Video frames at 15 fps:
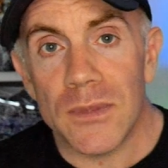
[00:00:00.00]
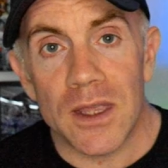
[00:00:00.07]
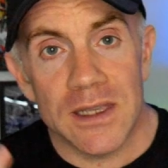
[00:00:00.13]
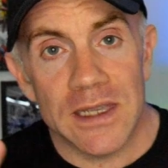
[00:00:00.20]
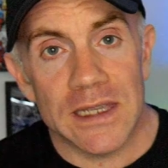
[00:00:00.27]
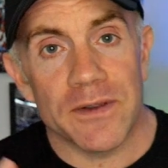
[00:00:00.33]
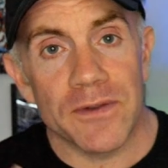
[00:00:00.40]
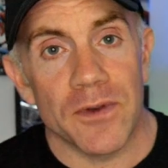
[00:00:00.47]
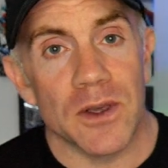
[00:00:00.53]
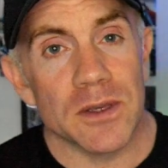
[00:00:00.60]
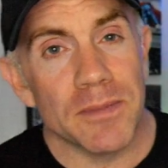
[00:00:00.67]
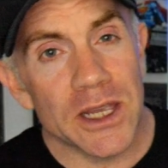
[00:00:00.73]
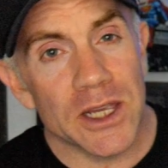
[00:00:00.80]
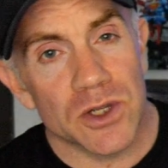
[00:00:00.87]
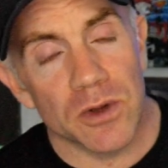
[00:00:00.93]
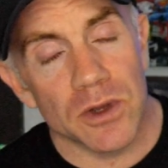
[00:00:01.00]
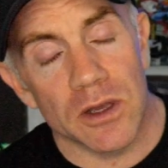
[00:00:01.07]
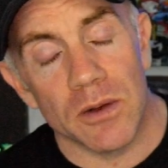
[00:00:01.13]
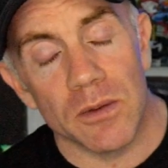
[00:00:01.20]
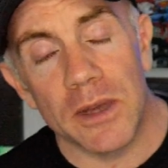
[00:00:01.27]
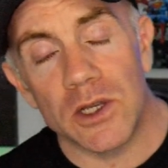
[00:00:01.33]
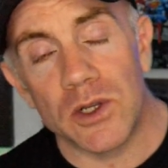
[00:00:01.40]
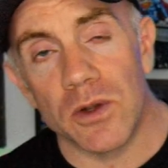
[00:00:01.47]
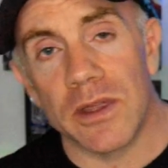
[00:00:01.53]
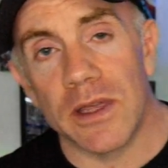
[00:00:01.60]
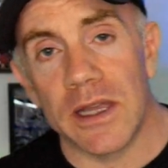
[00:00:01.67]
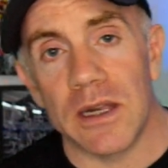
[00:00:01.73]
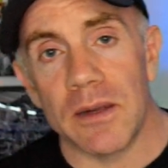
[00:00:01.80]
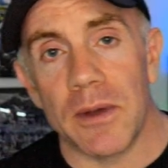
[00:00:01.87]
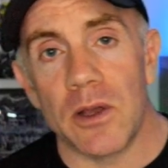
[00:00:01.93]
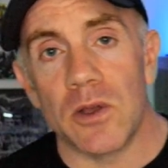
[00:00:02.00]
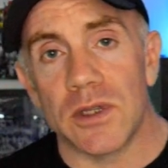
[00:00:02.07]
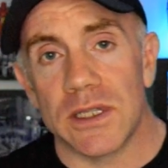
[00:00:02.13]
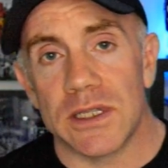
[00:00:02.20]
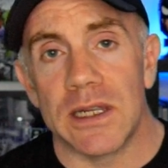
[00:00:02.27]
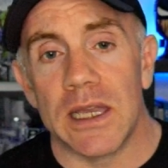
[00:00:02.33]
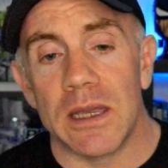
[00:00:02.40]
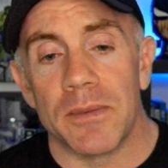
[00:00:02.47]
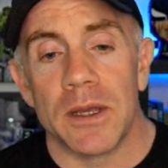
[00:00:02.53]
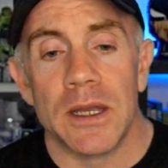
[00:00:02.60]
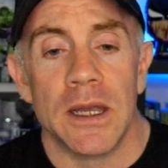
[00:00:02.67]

That's the first. Make sure you make sure you're thinking about your sleep.